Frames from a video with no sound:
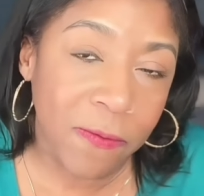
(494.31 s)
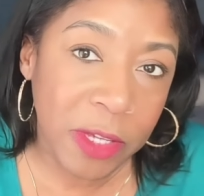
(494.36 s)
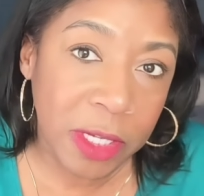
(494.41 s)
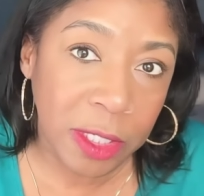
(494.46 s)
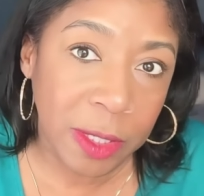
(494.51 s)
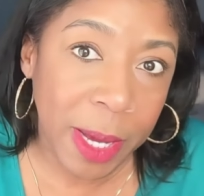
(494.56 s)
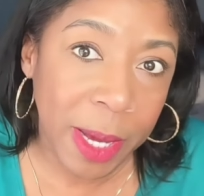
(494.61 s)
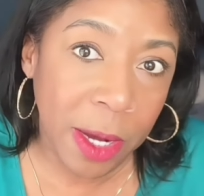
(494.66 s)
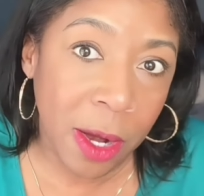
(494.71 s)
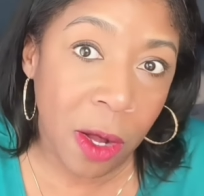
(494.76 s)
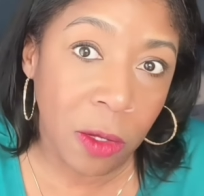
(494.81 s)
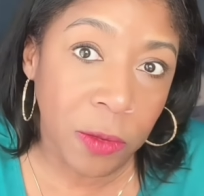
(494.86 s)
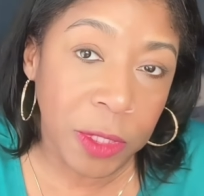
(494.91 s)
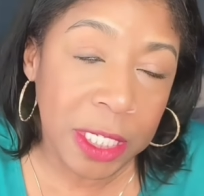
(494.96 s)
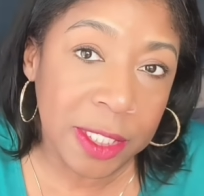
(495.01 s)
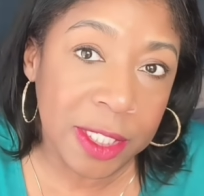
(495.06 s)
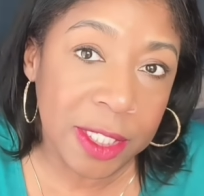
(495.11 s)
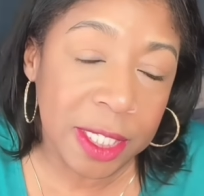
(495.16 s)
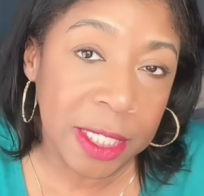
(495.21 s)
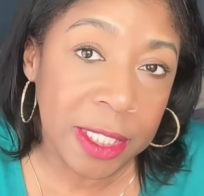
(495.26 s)
feel about all
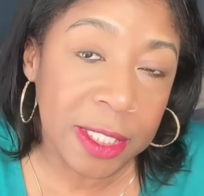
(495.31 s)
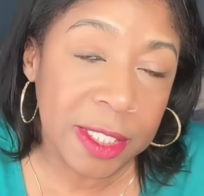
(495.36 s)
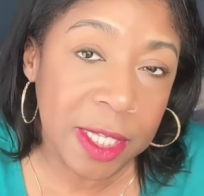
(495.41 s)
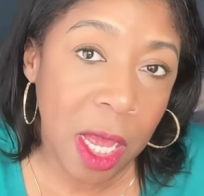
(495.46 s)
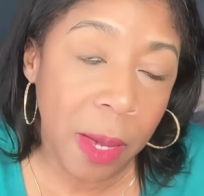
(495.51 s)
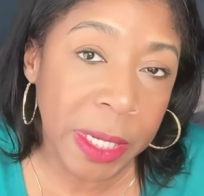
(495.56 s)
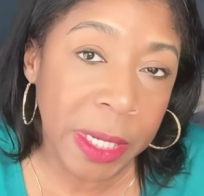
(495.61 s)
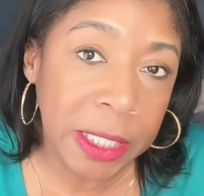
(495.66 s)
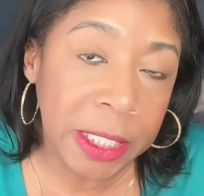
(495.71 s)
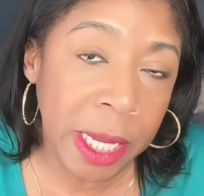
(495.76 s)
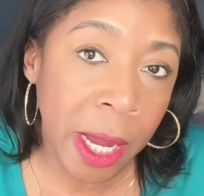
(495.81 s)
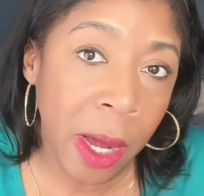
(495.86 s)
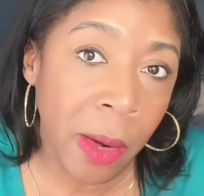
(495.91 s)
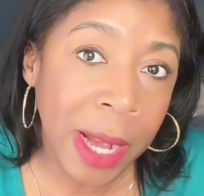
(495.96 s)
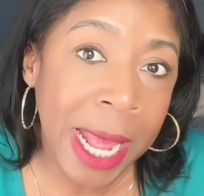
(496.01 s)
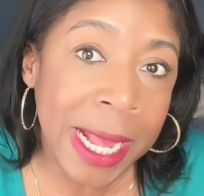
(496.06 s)
these things coming down.